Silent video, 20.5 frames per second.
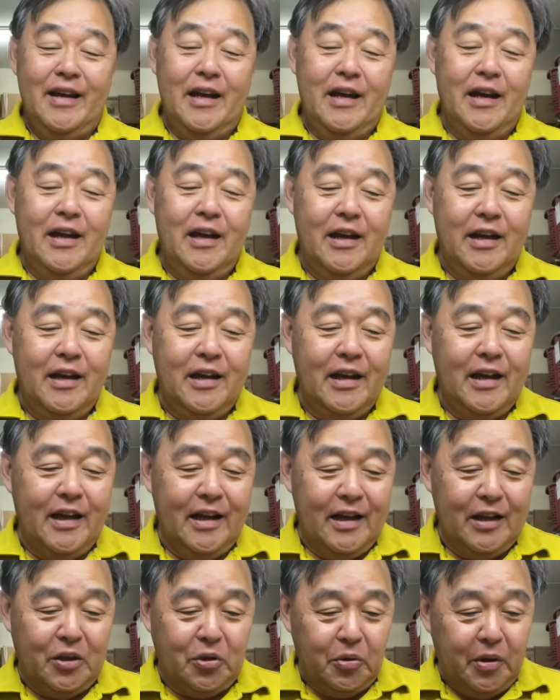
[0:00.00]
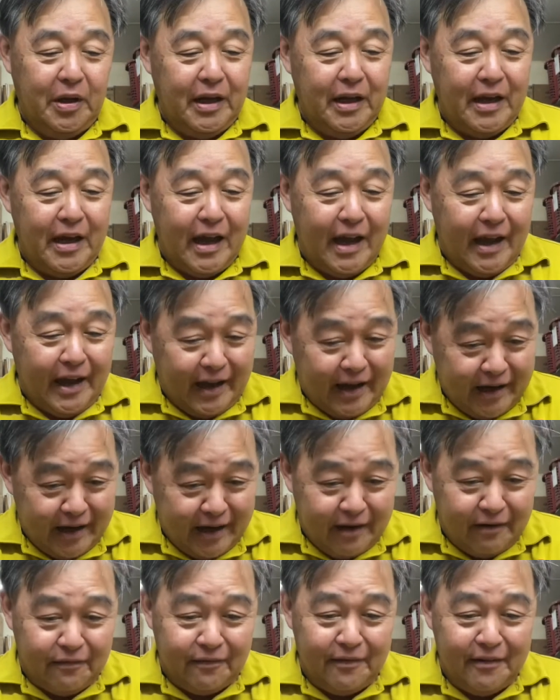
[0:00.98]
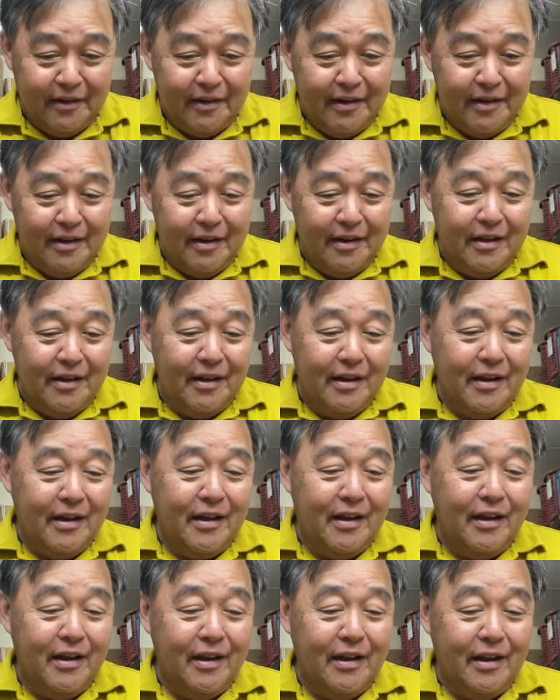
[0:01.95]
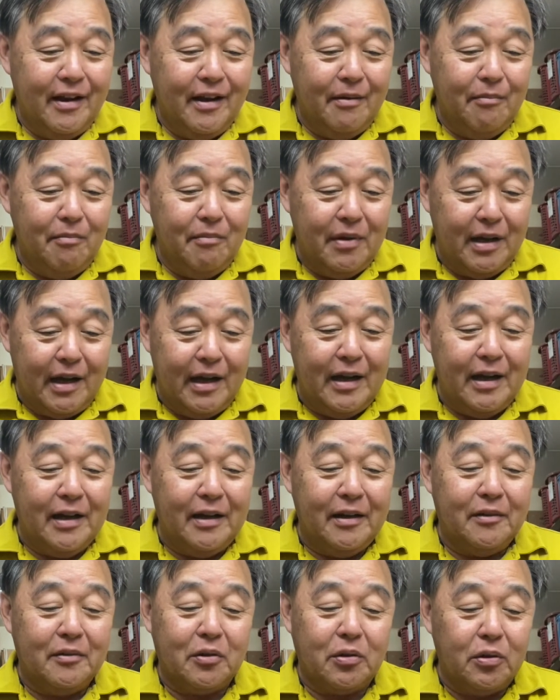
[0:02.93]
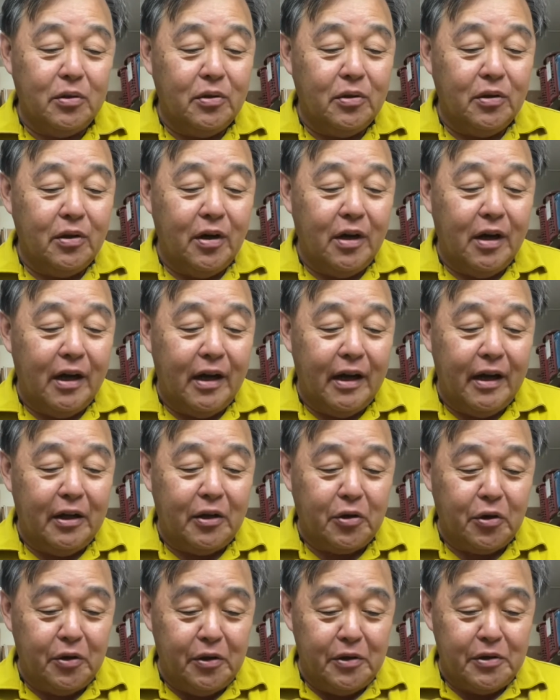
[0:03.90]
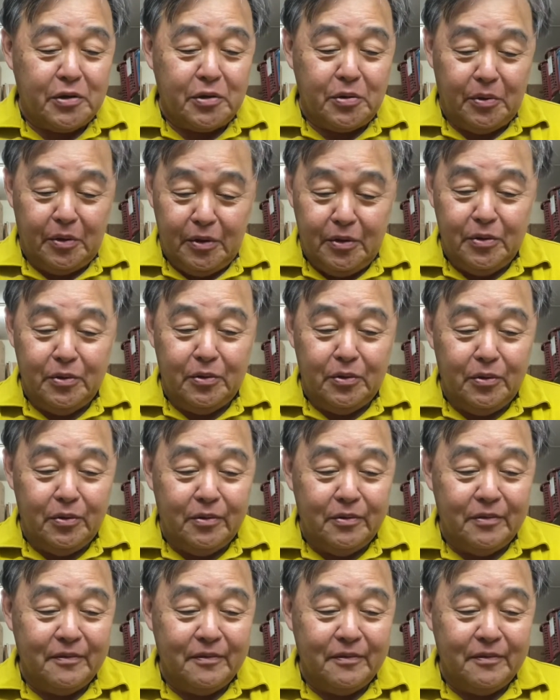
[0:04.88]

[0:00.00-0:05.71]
And today I have begun to introduce to you